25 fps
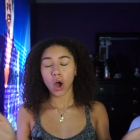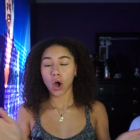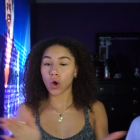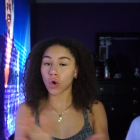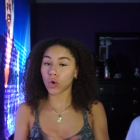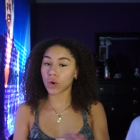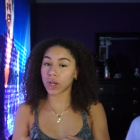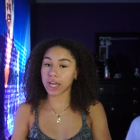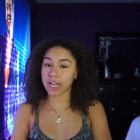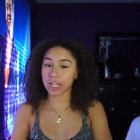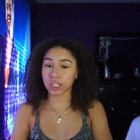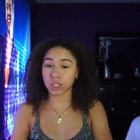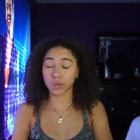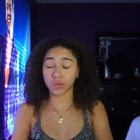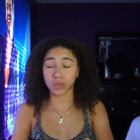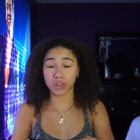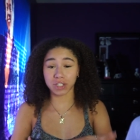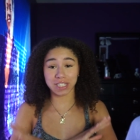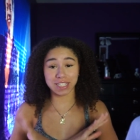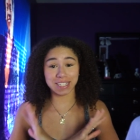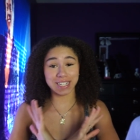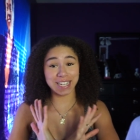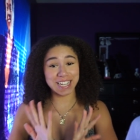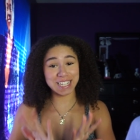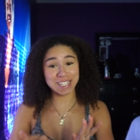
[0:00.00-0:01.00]
Okay, so for
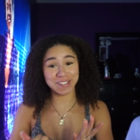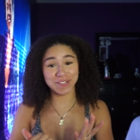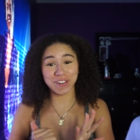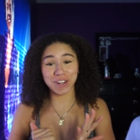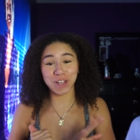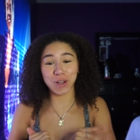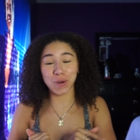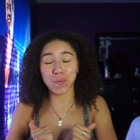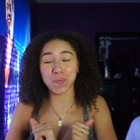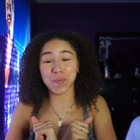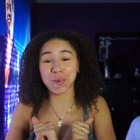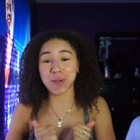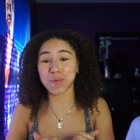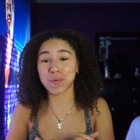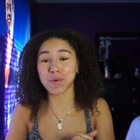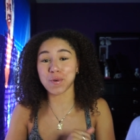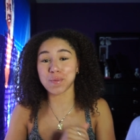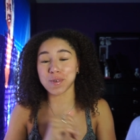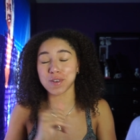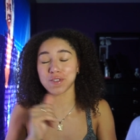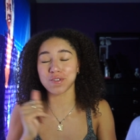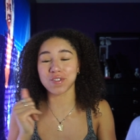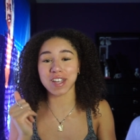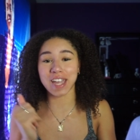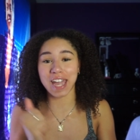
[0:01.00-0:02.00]
today's video, we will
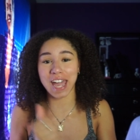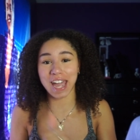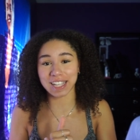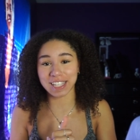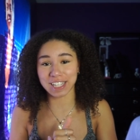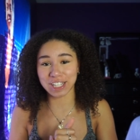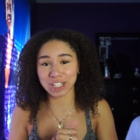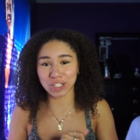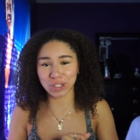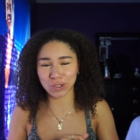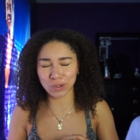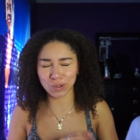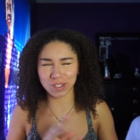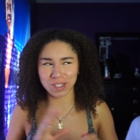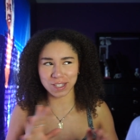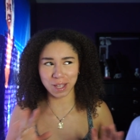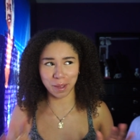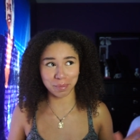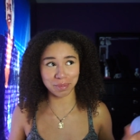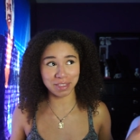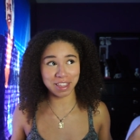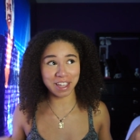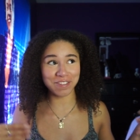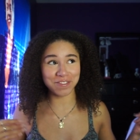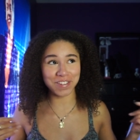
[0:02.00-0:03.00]
be reacting to
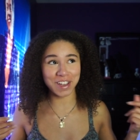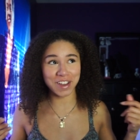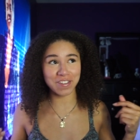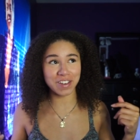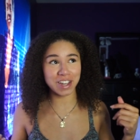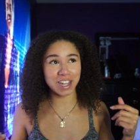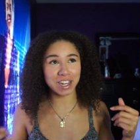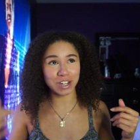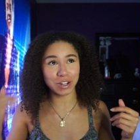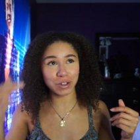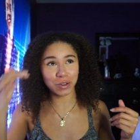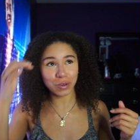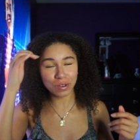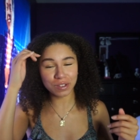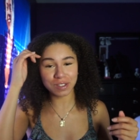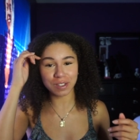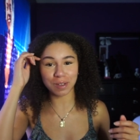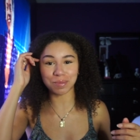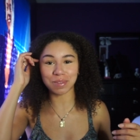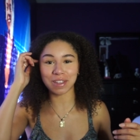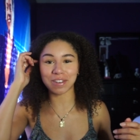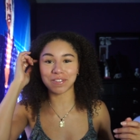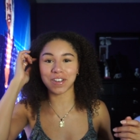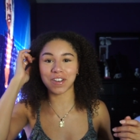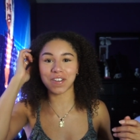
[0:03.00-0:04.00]
something very new,
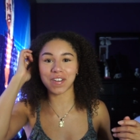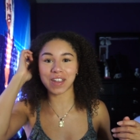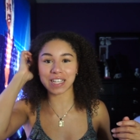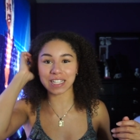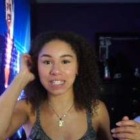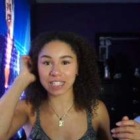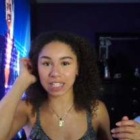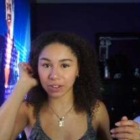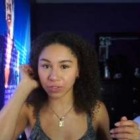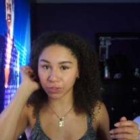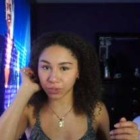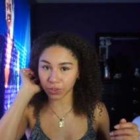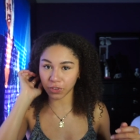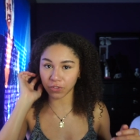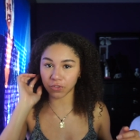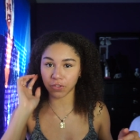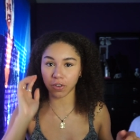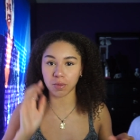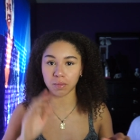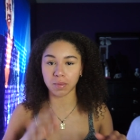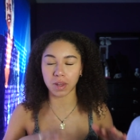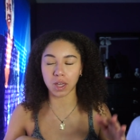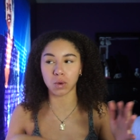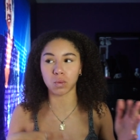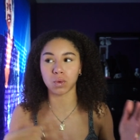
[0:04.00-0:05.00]
something very different
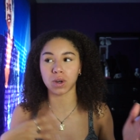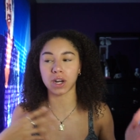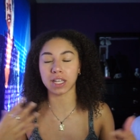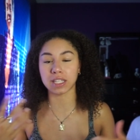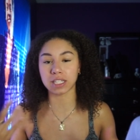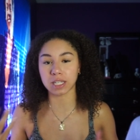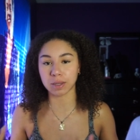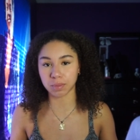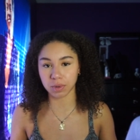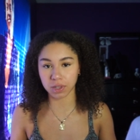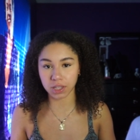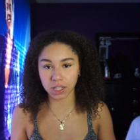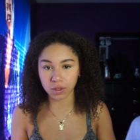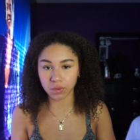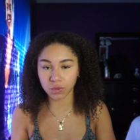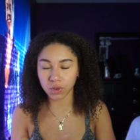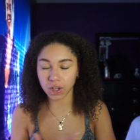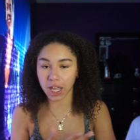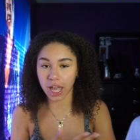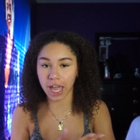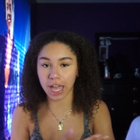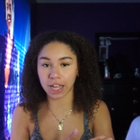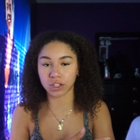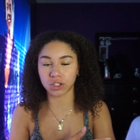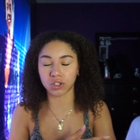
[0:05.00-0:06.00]
from like what I typically
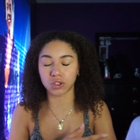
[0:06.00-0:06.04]
react